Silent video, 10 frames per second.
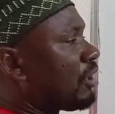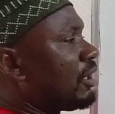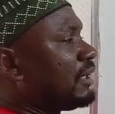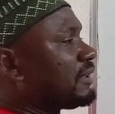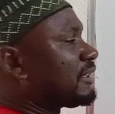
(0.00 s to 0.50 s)

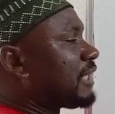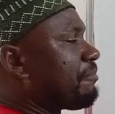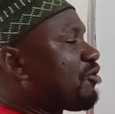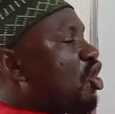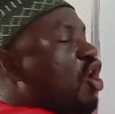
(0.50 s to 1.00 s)
Color is the
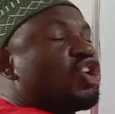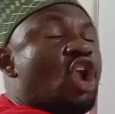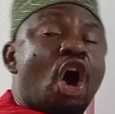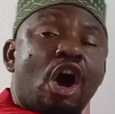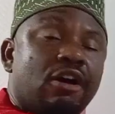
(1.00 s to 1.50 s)
same.
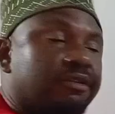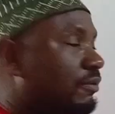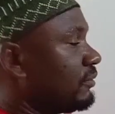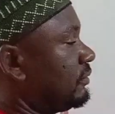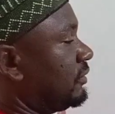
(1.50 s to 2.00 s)

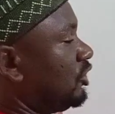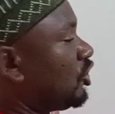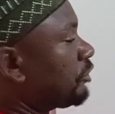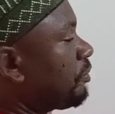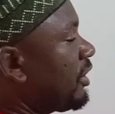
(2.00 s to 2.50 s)
Color. You
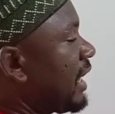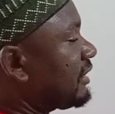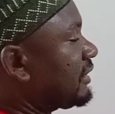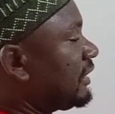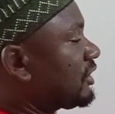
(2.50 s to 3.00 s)
just
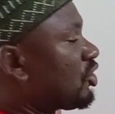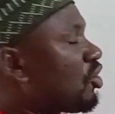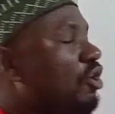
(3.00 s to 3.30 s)
pronounce this.